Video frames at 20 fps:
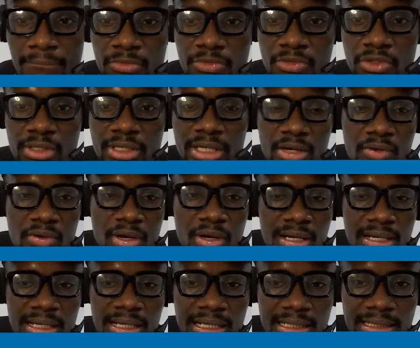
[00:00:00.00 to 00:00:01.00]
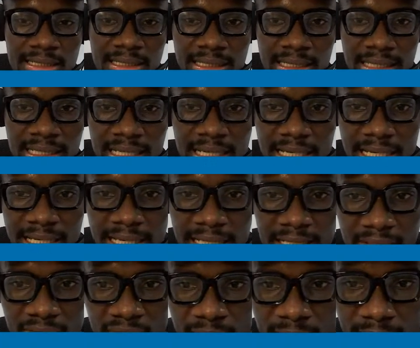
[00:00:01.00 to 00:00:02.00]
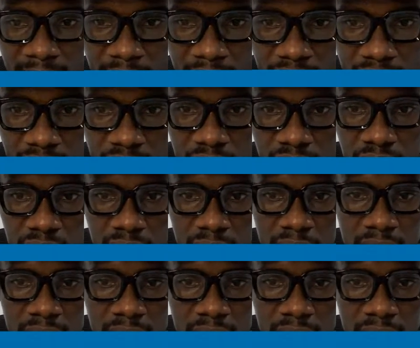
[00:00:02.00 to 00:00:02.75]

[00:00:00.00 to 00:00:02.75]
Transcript: So you can go ahead and you'll be able to